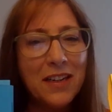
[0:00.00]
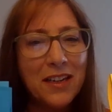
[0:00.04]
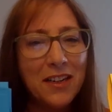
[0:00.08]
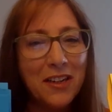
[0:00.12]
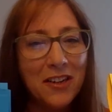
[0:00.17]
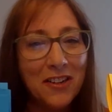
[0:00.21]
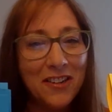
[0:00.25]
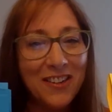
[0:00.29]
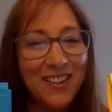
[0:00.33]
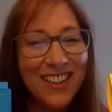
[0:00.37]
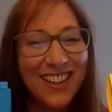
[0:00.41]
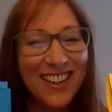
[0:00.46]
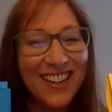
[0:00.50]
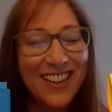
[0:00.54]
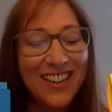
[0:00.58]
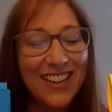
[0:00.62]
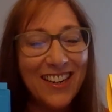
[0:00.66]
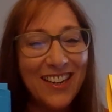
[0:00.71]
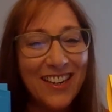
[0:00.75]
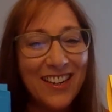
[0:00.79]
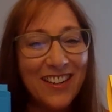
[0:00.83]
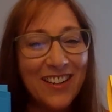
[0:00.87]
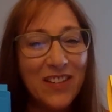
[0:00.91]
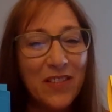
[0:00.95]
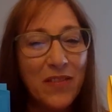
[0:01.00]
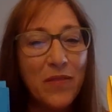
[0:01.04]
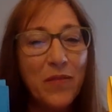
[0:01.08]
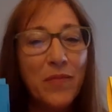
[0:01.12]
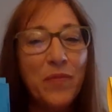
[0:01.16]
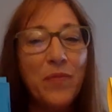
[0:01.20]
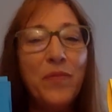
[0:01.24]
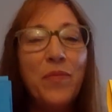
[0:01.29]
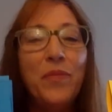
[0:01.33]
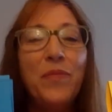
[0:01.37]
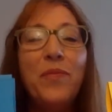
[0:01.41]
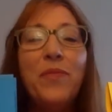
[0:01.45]
You're getting it.
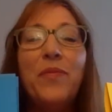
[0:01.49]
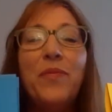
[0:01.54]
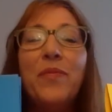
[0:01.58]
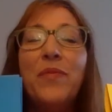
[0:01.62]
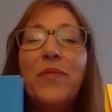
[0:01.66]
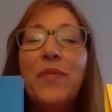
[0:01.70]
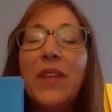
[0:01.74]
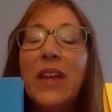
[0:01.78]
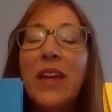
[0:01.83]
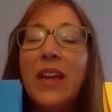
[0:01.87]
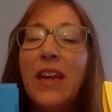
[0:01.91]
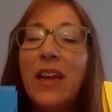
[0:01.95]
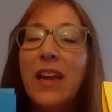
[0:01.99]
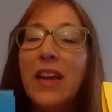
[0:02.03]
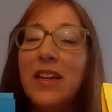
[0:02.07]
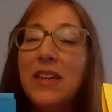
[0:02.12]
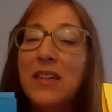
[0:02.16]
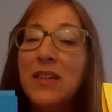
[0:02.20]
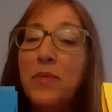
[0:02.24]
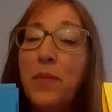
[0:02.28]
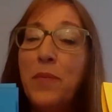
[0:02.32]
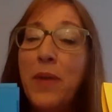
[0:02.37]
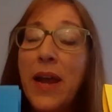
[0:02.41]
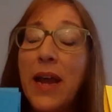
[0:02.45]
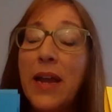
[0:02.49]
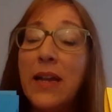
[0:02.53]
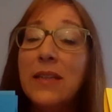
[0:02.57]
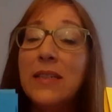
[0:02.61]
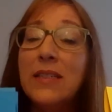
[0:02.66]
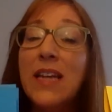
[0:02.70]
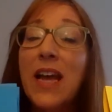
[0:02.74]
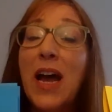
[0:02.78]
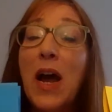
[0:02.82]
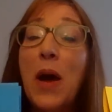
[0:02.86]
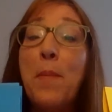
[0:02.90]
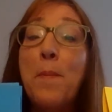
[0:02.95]
It depends
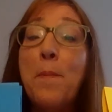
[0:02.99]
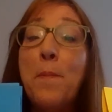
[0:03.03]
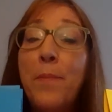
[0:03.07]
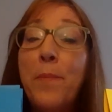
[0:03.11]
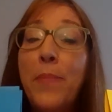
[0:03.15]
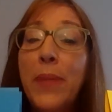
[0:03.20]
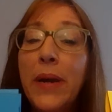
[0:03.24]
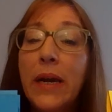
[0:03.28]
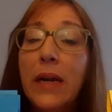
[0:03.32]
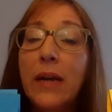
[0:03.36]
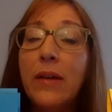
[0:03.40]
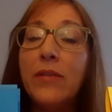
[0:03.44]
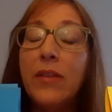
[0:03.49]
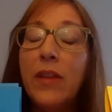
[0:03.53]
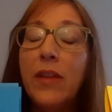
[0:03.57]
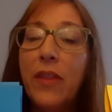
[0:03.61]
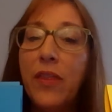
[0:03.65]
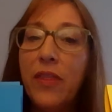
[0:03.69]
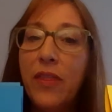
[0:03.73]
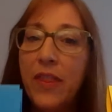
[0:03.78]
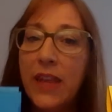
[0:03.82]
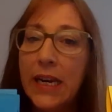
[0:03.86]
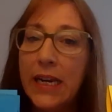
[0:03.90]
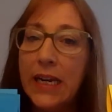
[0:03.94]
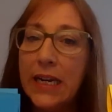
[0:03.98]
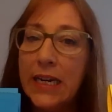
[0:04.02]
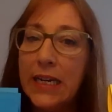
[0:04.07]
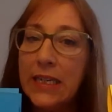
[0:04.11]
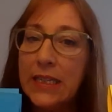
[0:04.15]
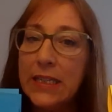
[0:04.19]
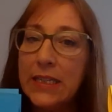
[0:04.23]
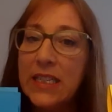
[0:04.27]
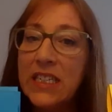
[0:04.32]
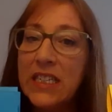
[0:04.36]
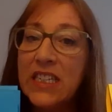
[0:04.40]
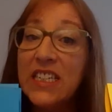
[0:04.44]
how big the thing
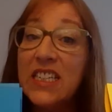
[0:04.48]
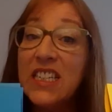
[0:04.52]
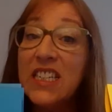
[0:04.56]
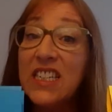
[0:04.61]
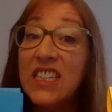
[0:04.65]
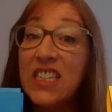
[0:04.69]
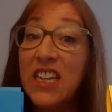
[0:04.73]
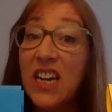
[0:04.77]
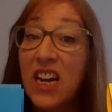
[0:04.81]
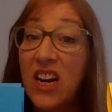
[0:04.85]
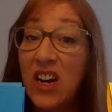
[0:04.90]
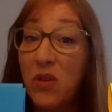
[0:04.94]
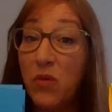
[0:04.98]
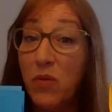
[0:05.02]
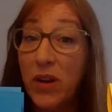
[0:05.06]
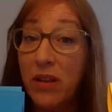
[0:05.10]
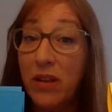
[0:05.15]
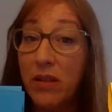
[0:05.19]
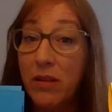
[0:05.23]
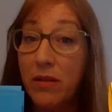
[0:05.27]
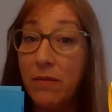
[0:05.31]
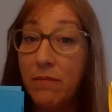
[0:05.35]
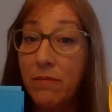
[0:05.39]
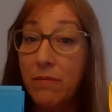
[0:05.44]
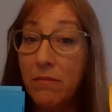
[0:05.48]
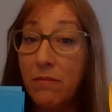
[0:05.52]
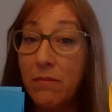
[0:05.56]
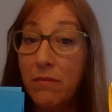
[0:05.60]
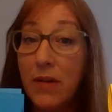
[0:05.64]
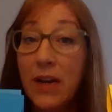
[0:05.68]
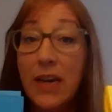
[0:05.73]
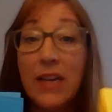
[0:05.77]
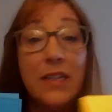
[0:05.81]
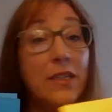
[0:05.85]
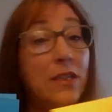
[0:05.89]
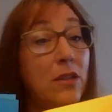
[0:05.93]
is to start with.
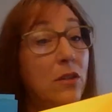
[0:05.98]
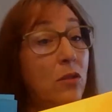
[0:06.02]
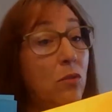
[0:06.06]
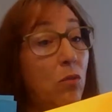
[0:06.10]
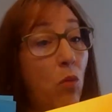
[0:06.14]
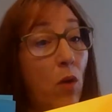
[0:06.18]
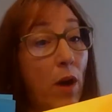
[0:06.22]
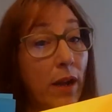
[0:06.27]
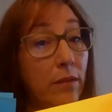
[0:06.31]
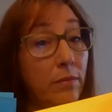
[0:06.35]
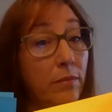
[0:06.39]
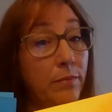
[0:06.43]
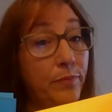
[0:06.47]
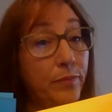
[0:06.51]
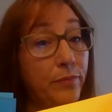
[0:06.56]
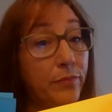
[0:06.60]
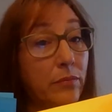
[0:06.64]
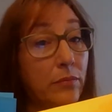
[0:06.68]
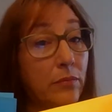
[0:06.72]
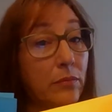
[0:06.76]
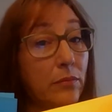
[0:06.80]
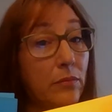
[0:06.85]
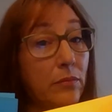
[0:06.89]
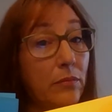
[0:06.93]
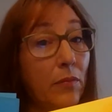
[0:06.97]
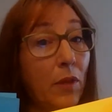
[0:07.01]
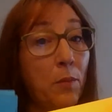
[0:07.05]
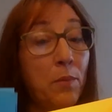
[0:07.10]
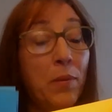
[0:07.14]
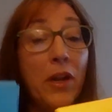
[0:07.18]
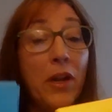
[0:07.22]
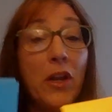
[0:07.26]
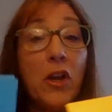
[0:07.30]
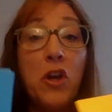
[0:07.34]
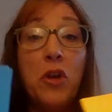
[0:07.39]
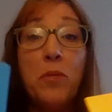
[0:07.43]
It's still one,
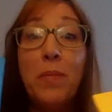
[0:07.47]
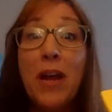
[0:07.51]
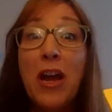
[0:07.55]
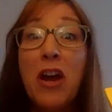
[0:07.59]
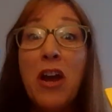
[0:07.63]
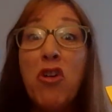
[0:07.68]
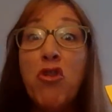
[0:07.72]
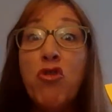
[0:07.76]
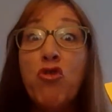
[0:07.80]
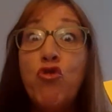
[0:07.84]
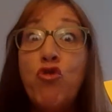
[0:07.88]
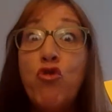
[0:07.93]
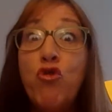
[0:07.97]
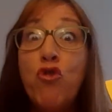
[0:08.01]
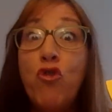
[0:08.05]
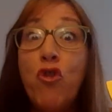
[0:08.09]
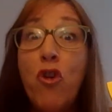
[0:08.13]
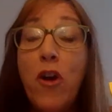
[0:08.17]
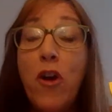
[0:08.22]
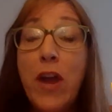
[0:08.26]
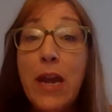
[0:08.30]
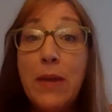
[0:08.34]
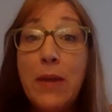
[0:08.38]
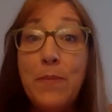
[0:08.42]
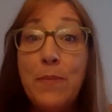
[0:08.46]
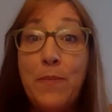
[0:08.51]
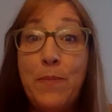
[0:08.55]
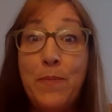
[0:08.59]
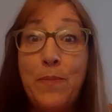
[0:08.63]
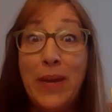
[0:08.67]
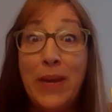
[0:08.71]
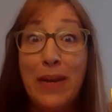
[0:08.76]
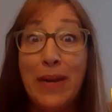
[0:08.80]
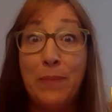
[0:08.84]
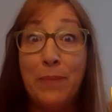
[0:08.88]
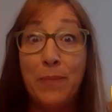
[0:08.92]
but it could be a great
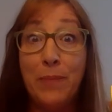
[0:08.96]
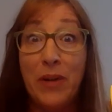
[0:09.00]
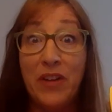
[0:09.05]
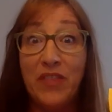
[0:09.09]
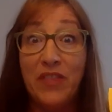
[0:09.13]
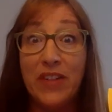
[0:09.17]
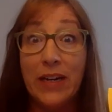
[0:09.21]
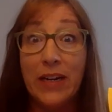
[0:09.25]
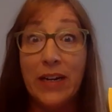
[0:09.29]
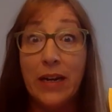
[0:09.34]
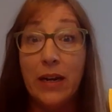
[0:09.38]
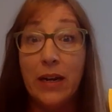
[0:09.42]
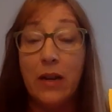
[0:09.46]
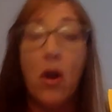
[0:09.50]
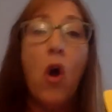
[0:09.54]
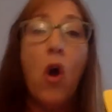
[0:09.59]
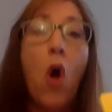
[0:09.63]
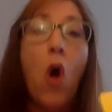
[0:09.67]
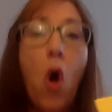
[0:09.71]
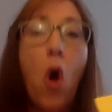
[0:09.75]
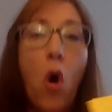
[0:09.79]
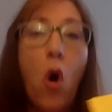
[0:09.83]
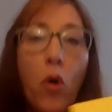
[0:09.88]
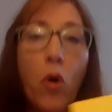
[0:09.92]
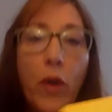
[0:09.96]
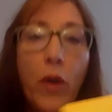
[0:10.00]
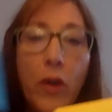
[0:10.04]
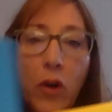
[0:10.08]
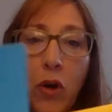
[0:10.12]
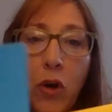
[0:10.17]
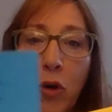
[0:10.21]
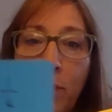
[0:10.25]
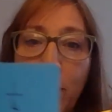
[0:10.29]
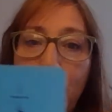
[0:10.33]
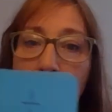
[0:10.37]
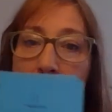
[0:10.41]
big birthday cake, or it
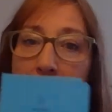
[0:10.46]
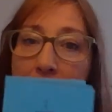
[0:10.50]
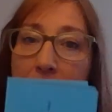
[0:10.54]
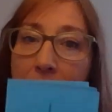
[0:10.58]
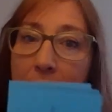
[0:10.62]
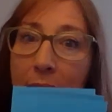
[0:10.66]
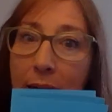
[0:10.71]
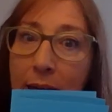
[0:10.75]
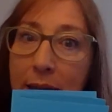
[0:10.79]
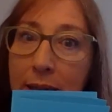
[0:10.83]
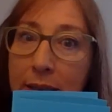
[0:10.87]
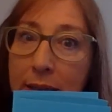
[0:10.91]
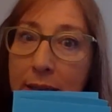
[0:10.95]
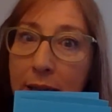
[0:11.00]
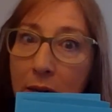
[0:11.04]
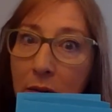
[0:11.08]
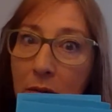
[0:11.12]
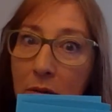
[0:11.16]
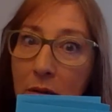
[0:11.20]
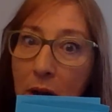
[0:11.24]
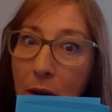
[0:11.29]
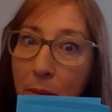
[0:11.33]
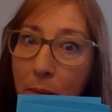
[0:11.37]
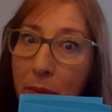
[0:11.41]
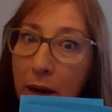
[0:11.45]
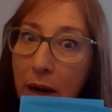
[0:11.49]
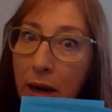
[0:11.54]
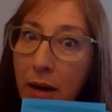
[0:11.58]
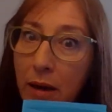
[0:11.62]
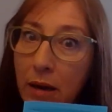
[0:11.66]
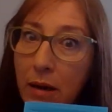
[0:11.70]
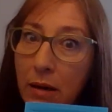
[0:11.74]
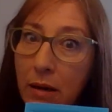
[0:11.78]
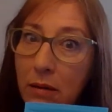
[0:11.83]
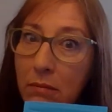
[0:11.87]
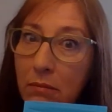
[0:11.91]
could be a nice little
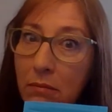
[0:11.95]
cupcake.